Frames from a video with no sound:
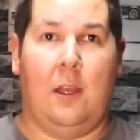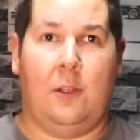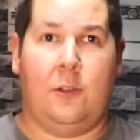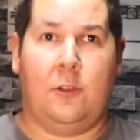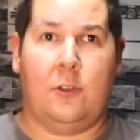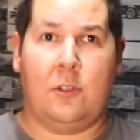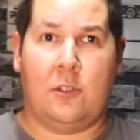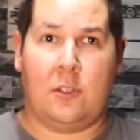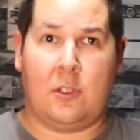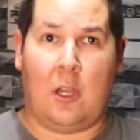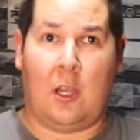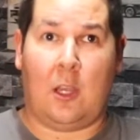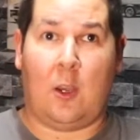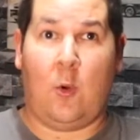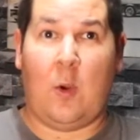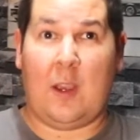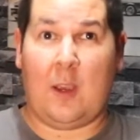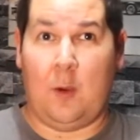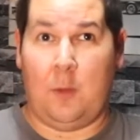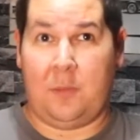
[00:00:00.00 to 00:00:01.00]
Just a
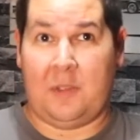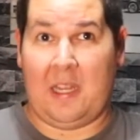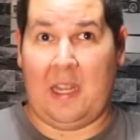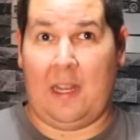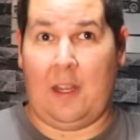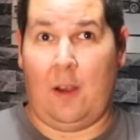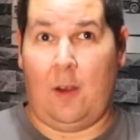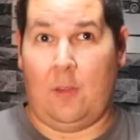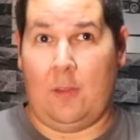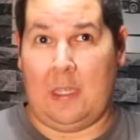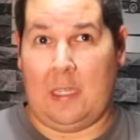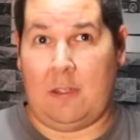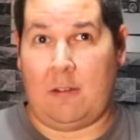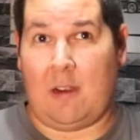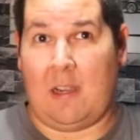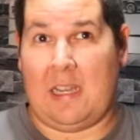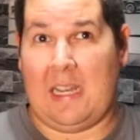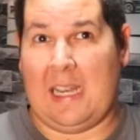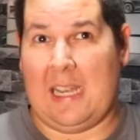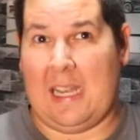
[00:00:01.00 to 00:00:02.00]
quick update on the
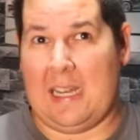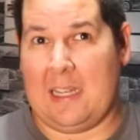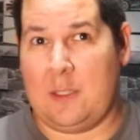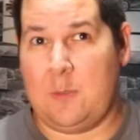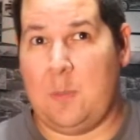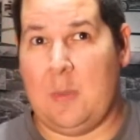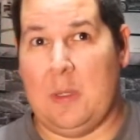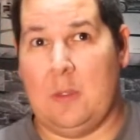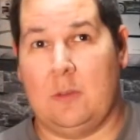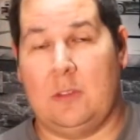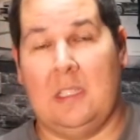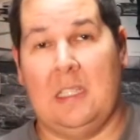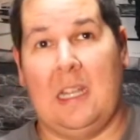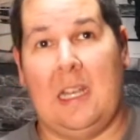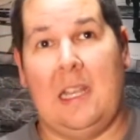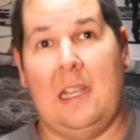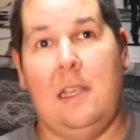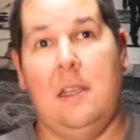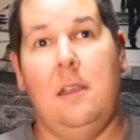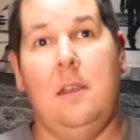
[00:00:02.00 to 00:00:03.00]
Granny Annexe build
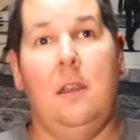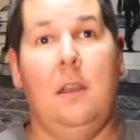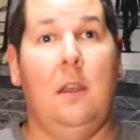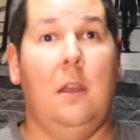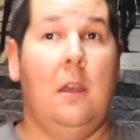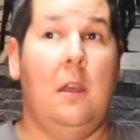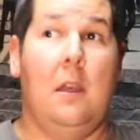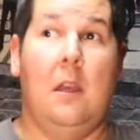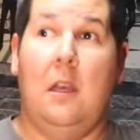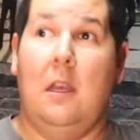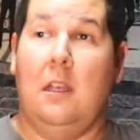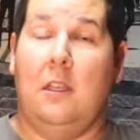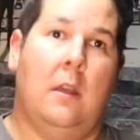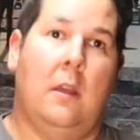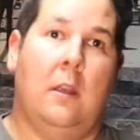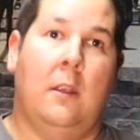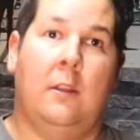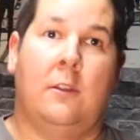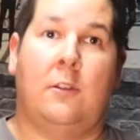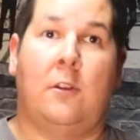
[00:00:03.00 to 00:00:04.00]
today.
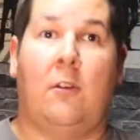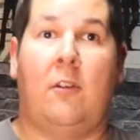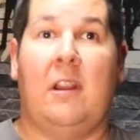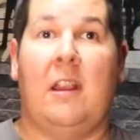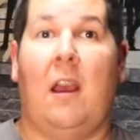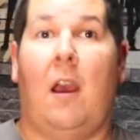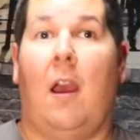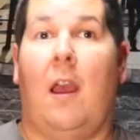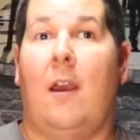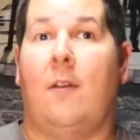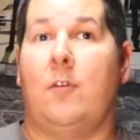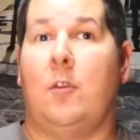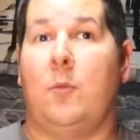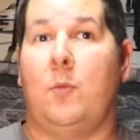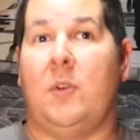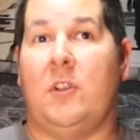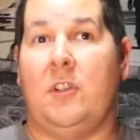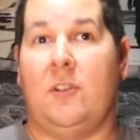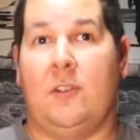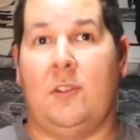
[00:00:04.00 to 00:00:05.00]
Sorry I haven't
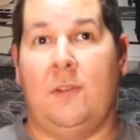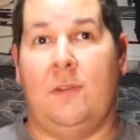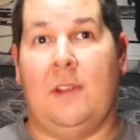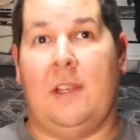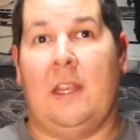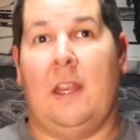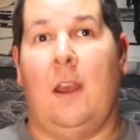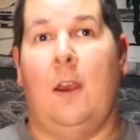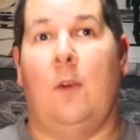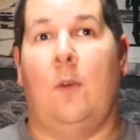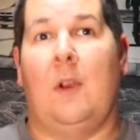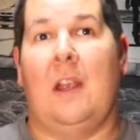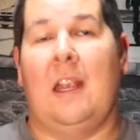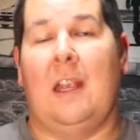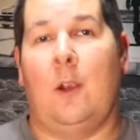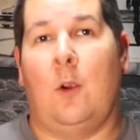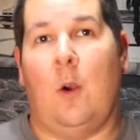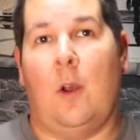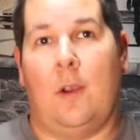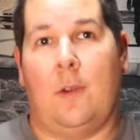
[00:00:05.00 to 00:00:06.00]
produced a video in
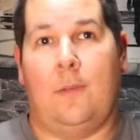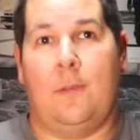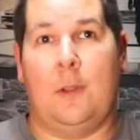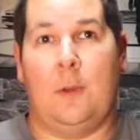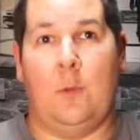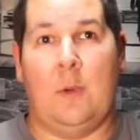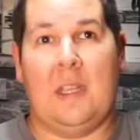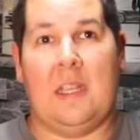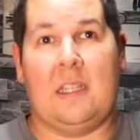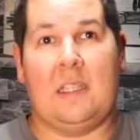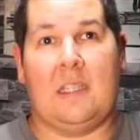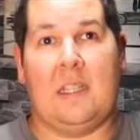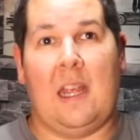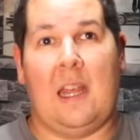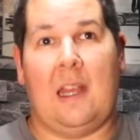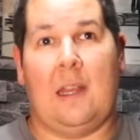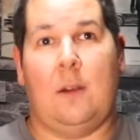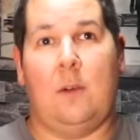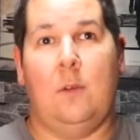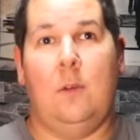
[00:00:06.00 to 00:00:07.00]
quite a few weeks
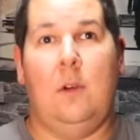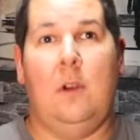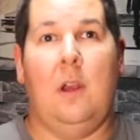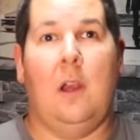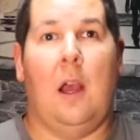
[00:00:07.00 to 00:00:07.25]
now.